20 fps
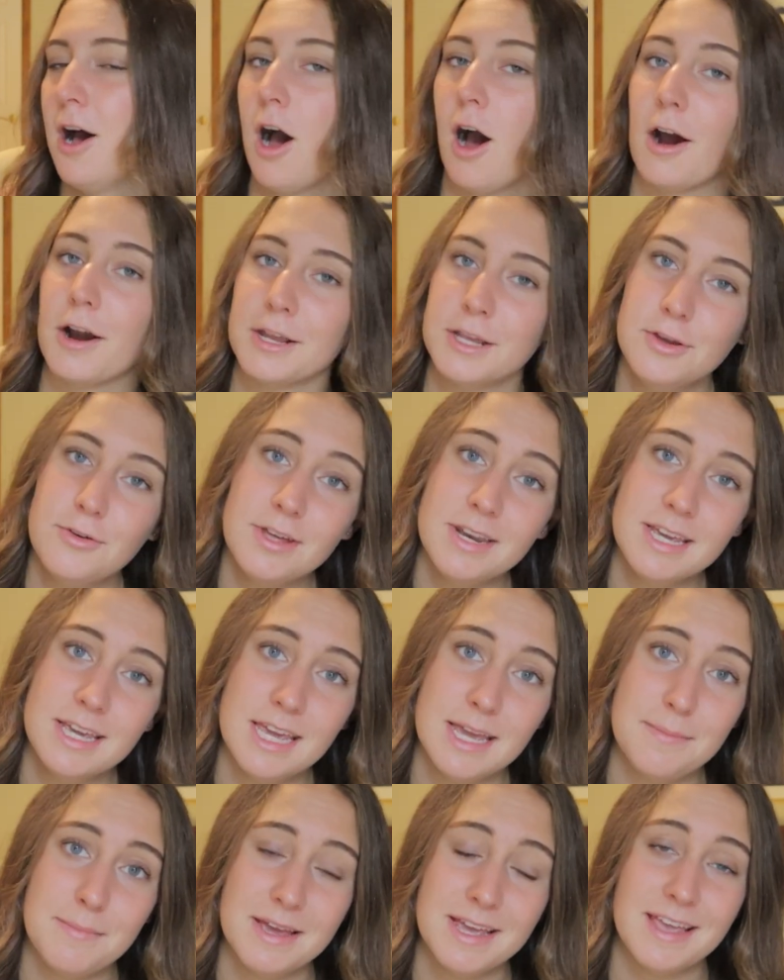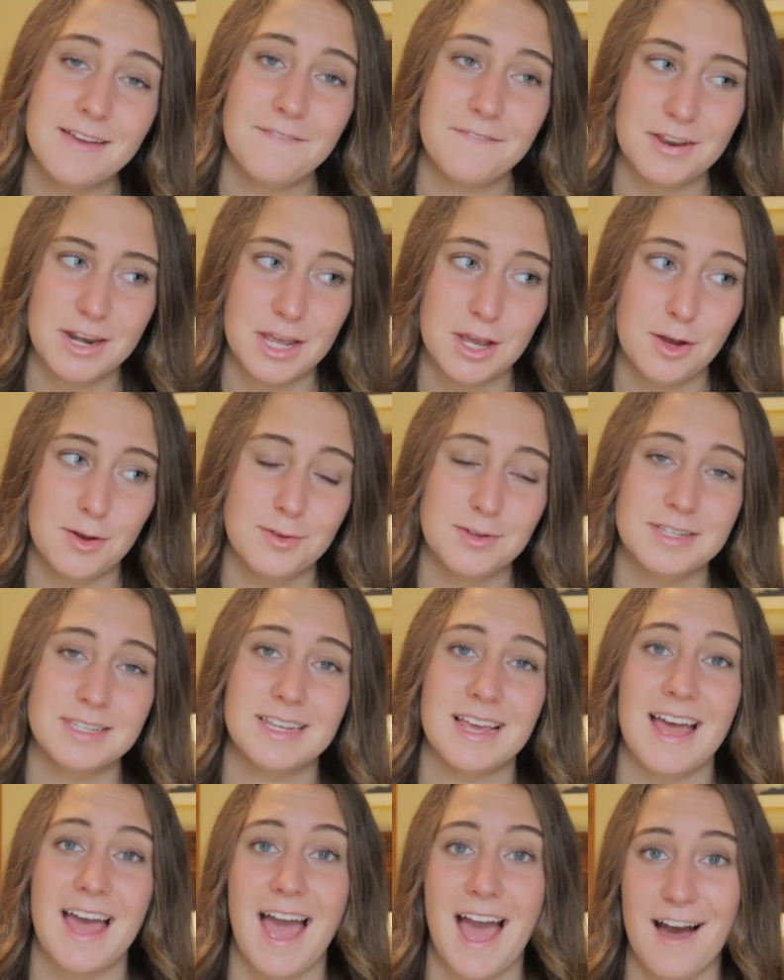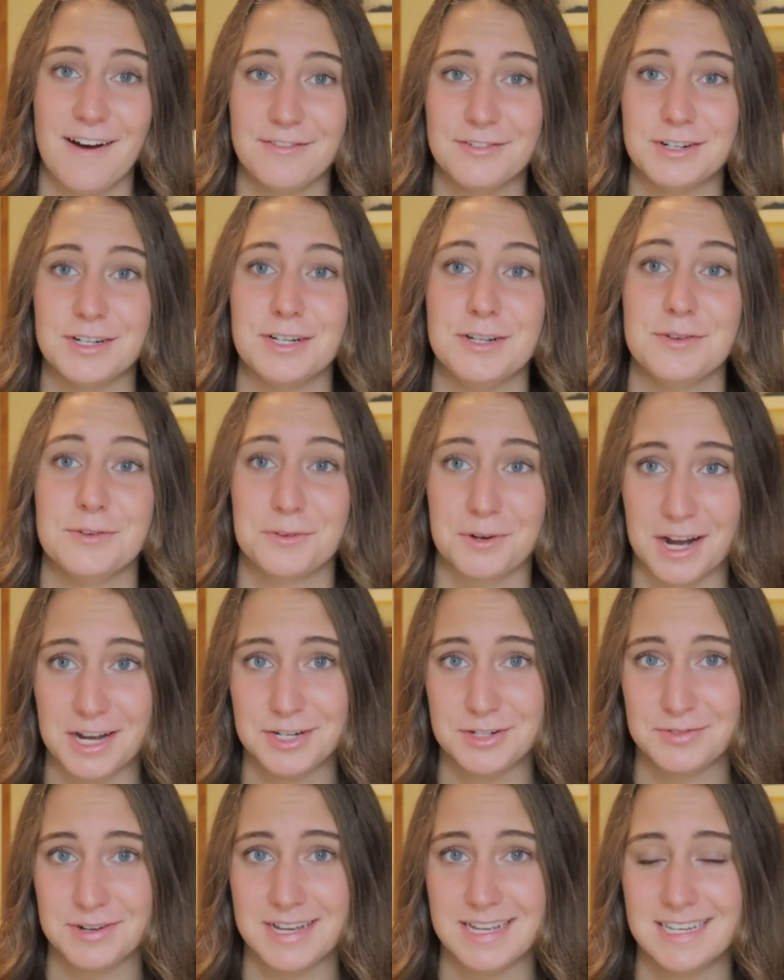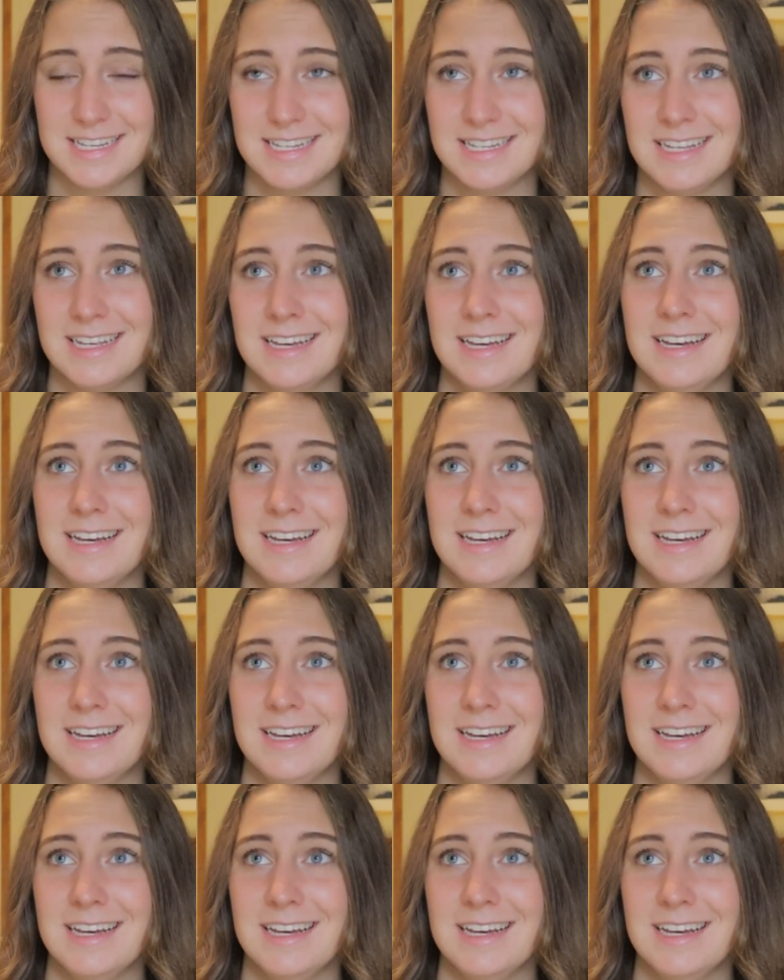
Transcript: are you going to keep making videos after you graduate?